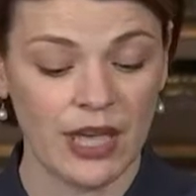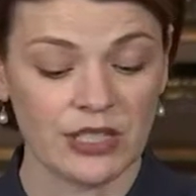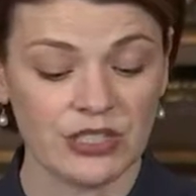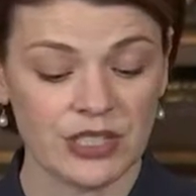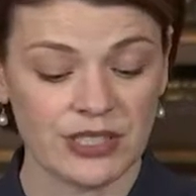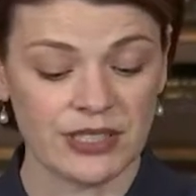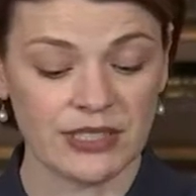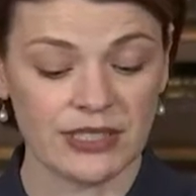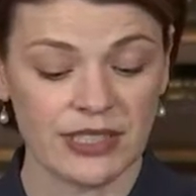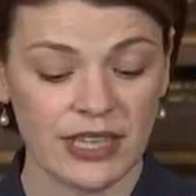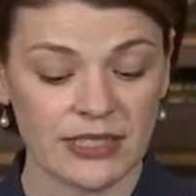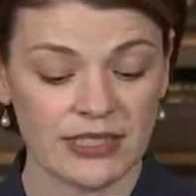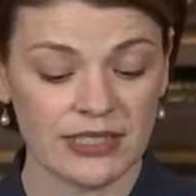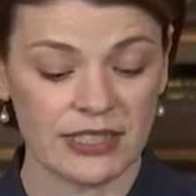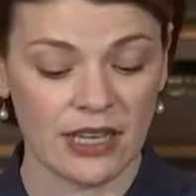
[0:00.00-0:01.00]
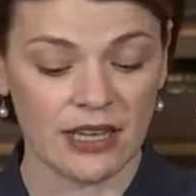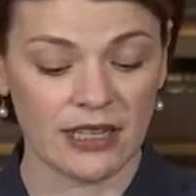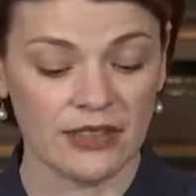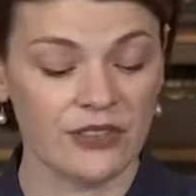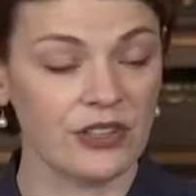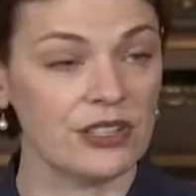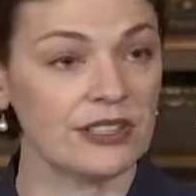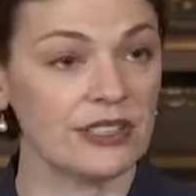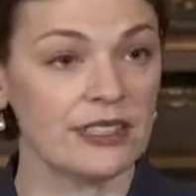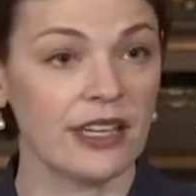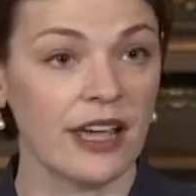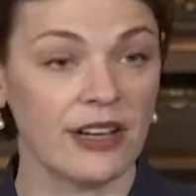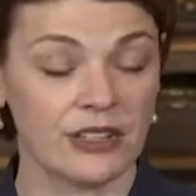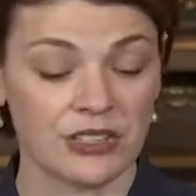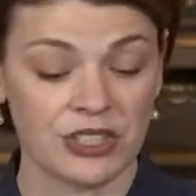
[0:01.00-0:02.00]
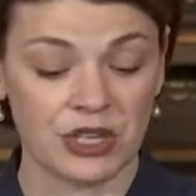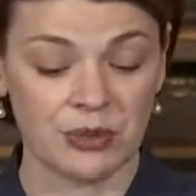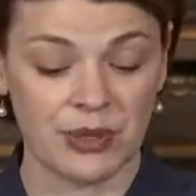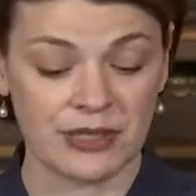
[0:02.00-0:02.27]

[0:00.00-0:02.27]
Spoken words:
just as he has done for his entire term